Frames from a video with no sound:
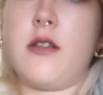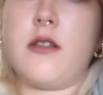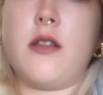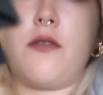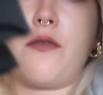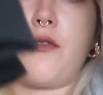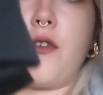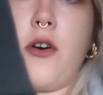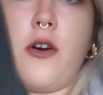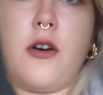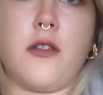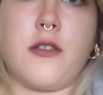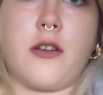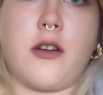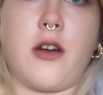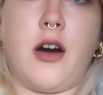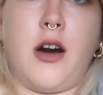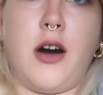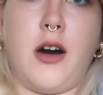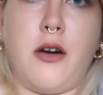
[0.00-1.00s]
They've got the
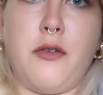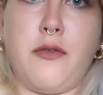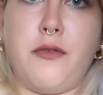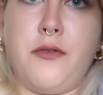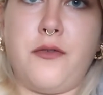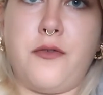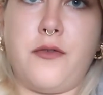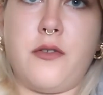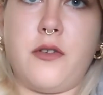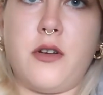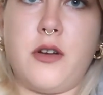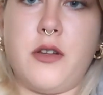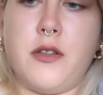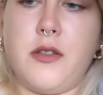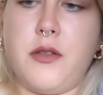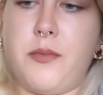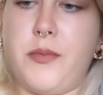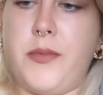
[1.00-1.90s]
cuff at the